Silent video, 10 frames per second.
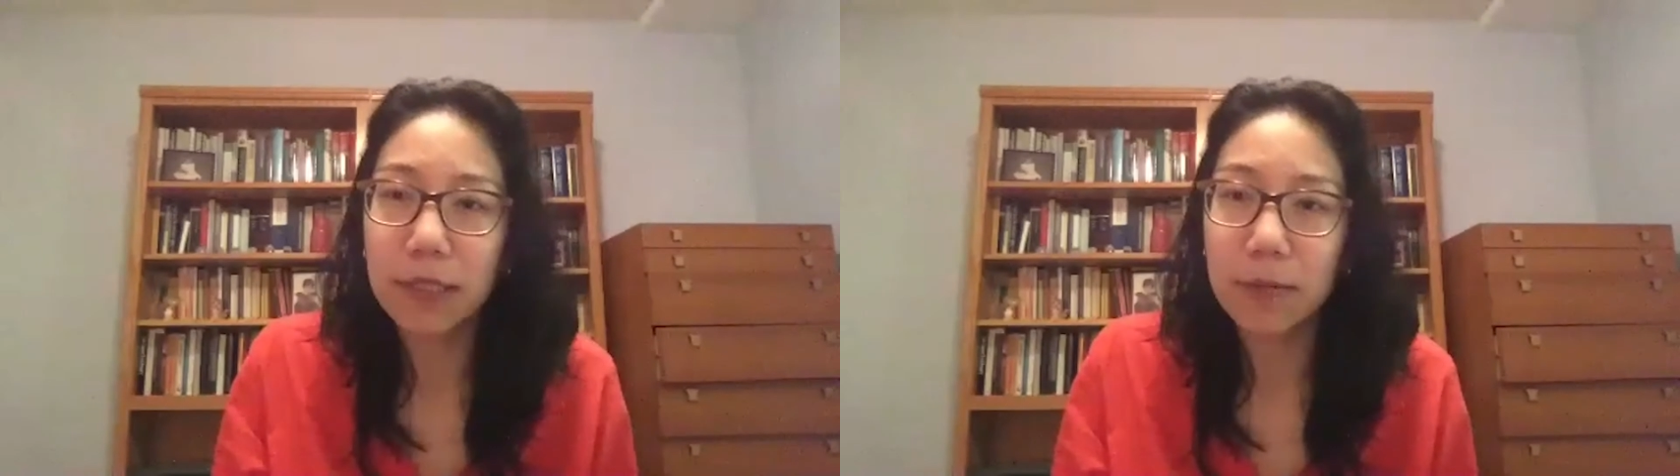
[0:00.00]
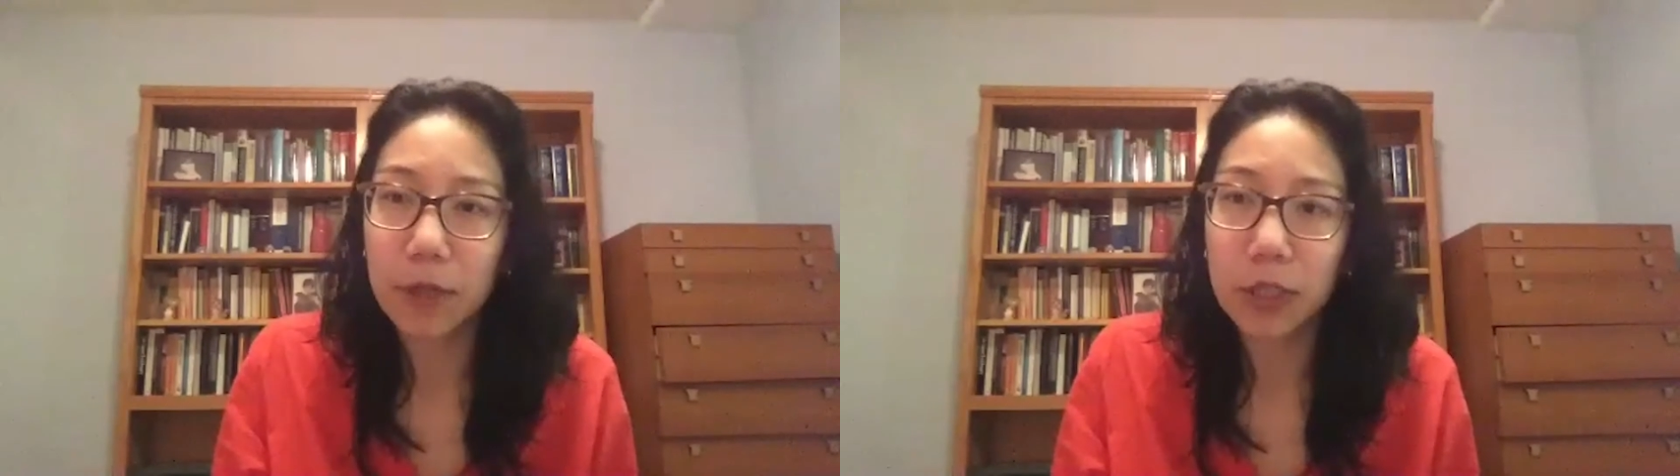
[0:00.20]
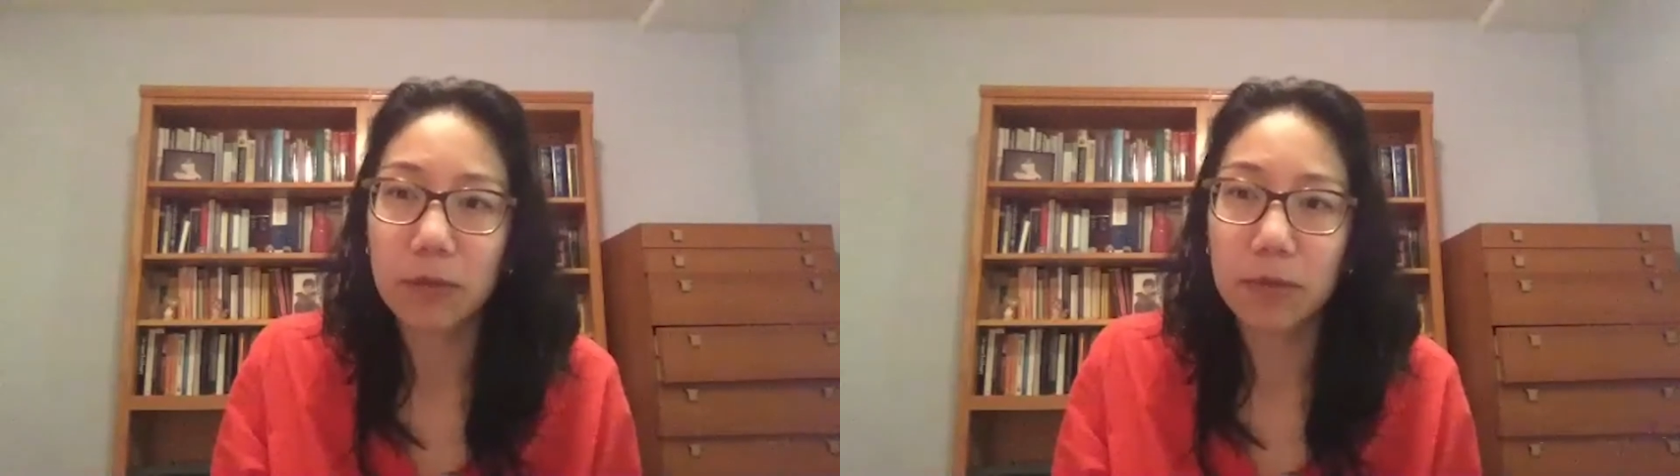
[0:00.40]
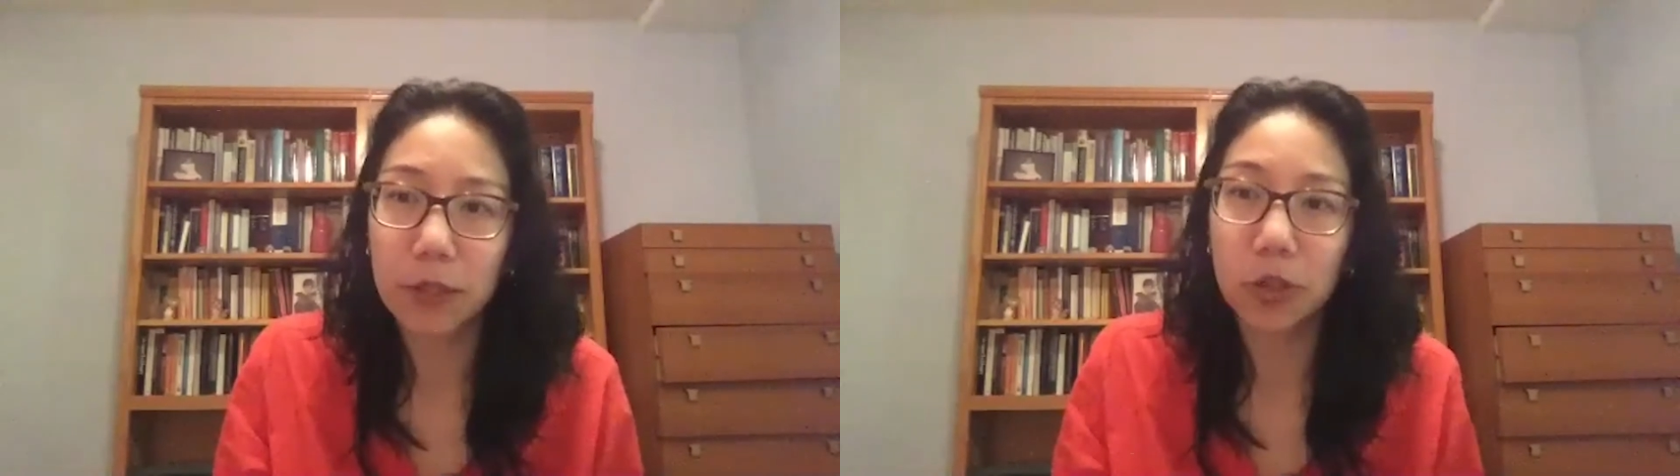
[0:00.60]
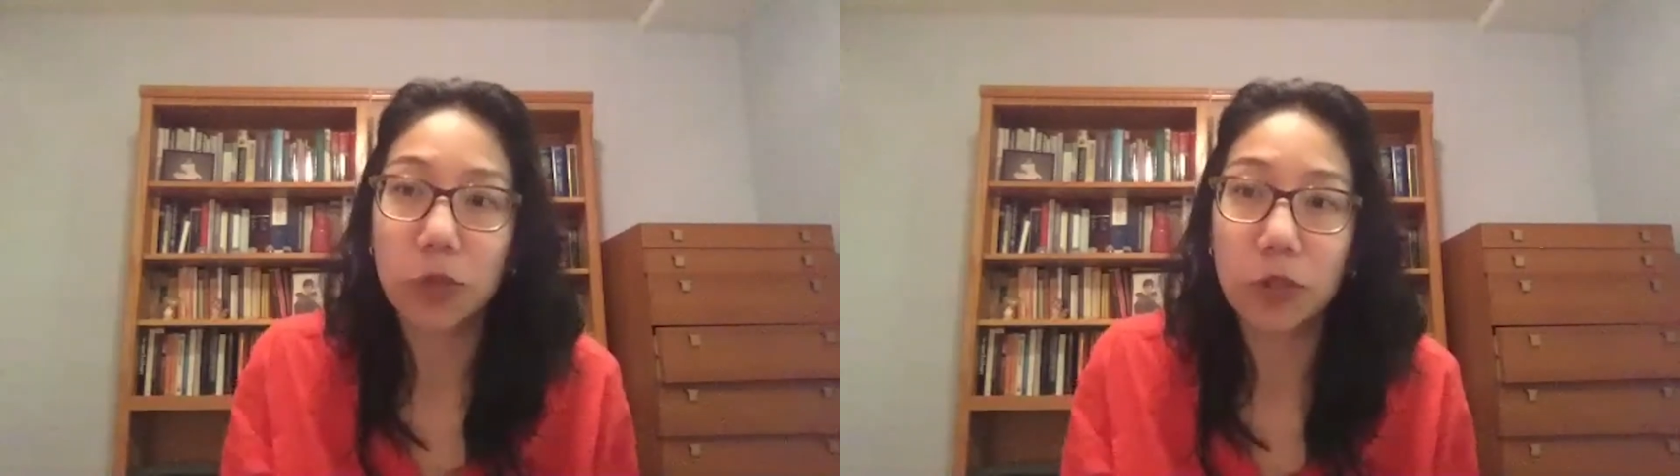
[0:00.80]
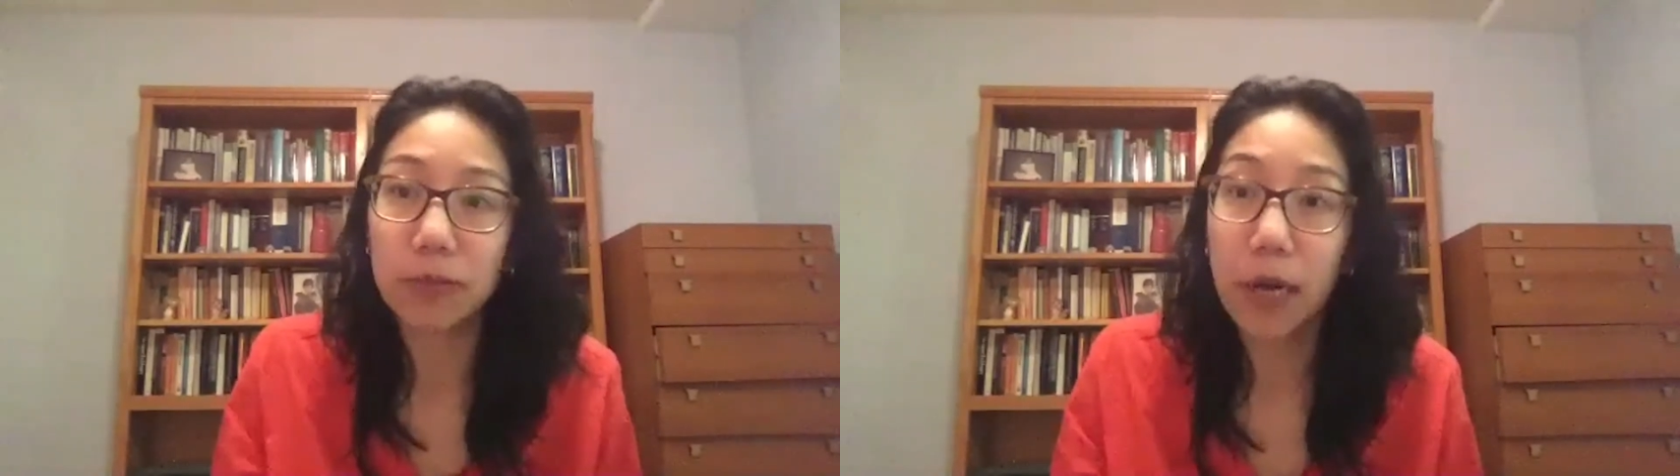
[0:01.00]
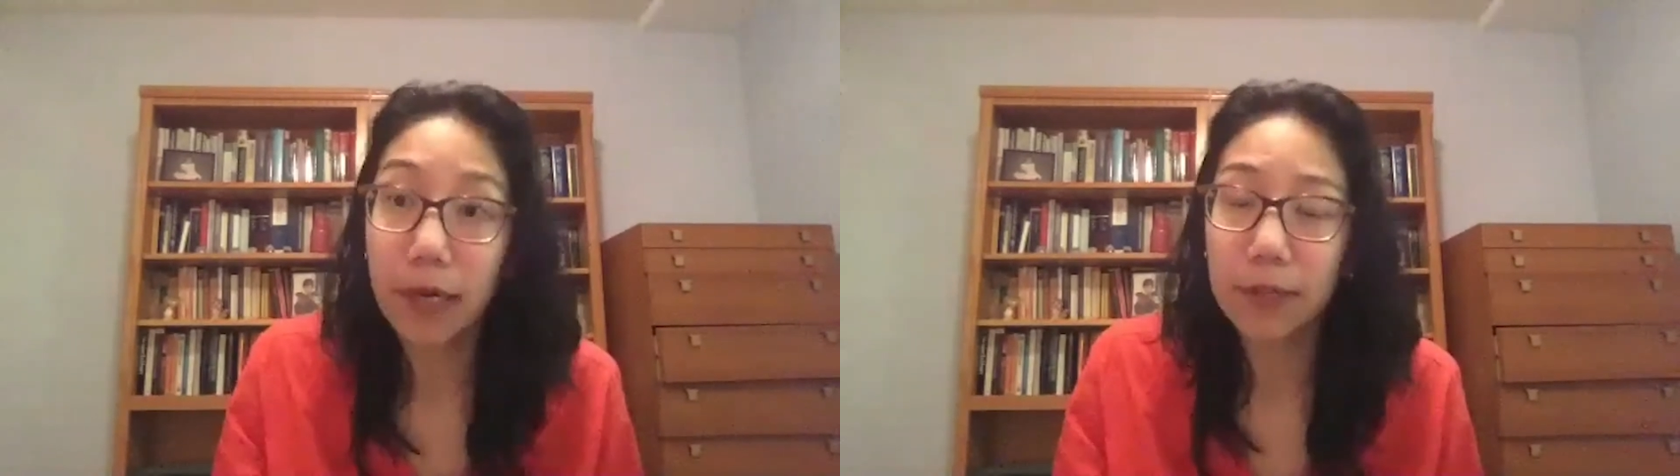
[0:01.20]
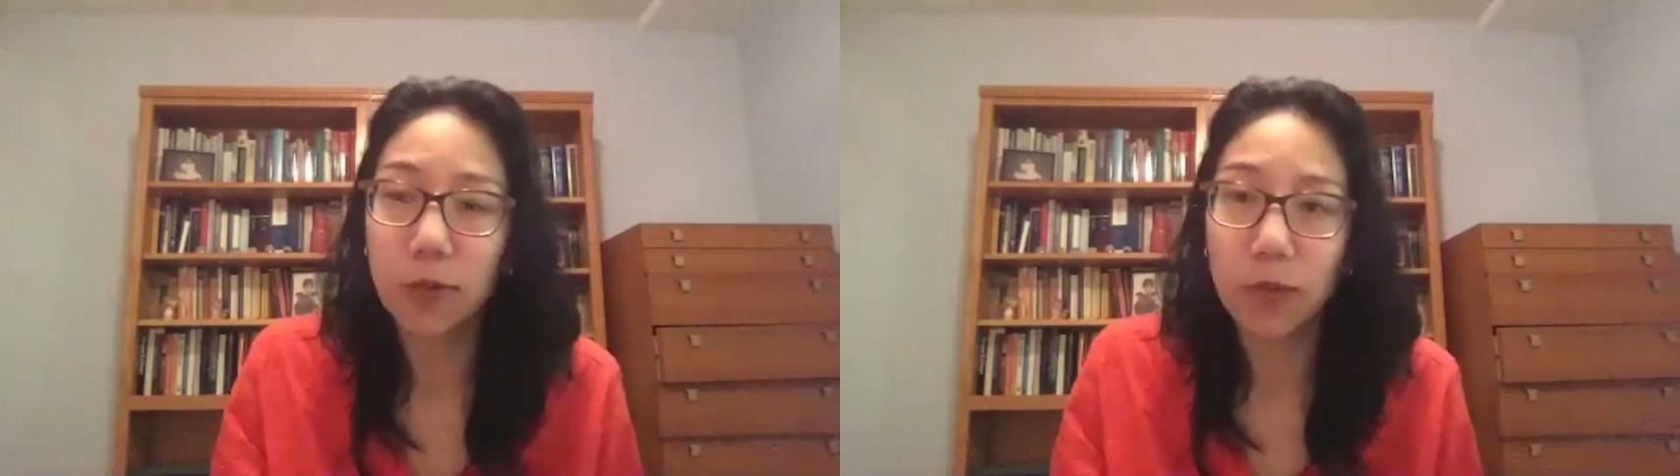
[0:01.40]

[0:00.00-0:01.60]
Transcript: especially among Jewish Americans